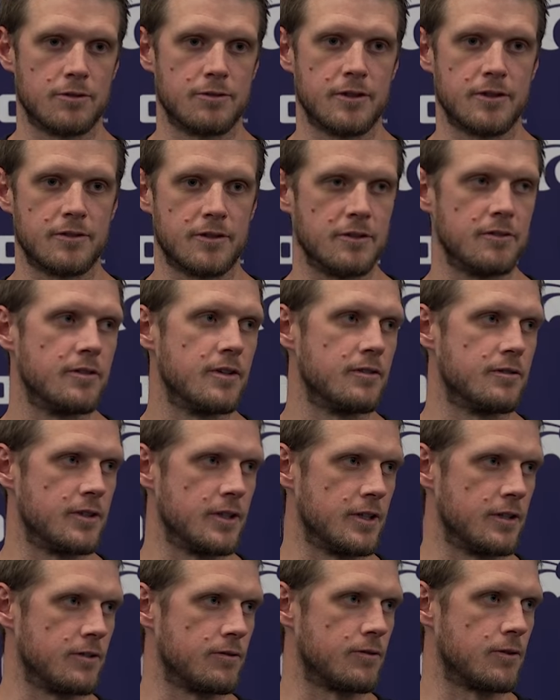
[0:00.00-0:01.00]

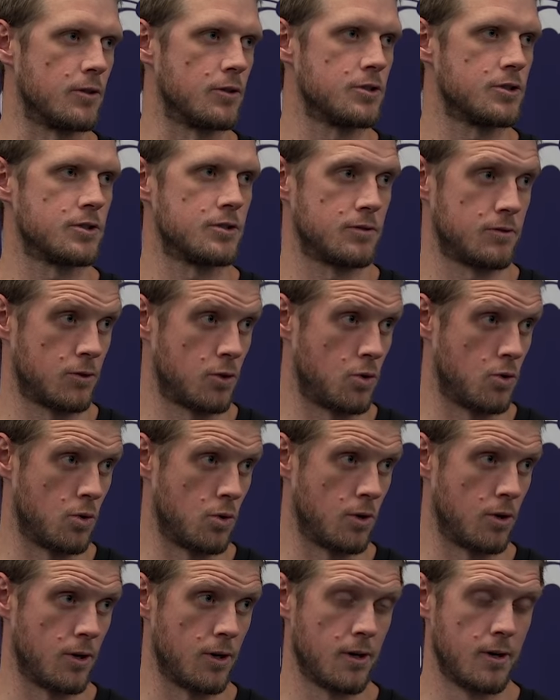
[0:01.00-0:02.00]
50-50 in the first
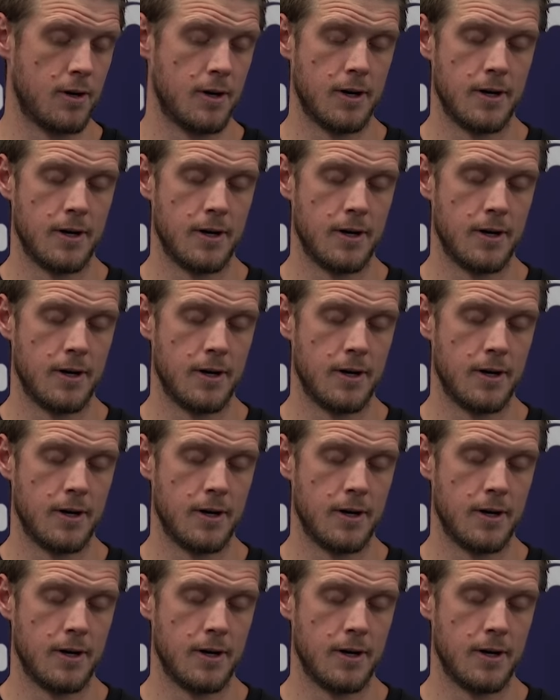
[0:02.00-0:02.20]
quarter,